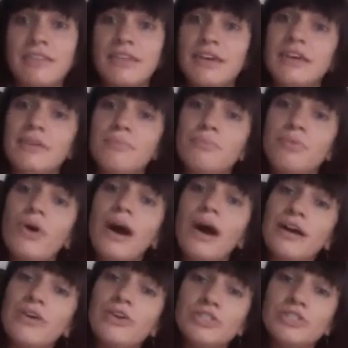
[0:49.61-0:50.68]
the more
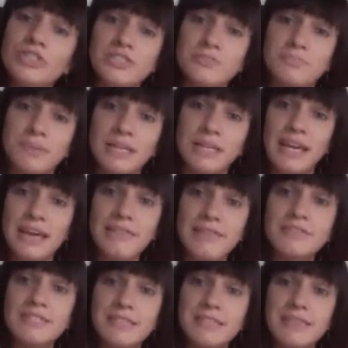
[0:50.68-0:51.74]
unconscious
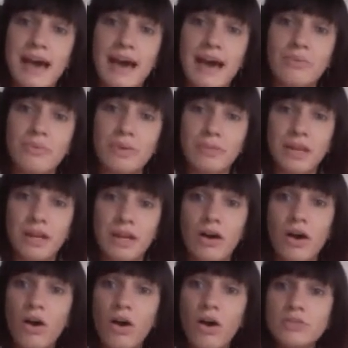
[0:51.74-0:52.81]
beliefs that women are
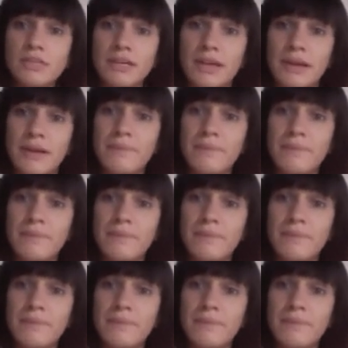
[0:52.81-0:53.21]
holding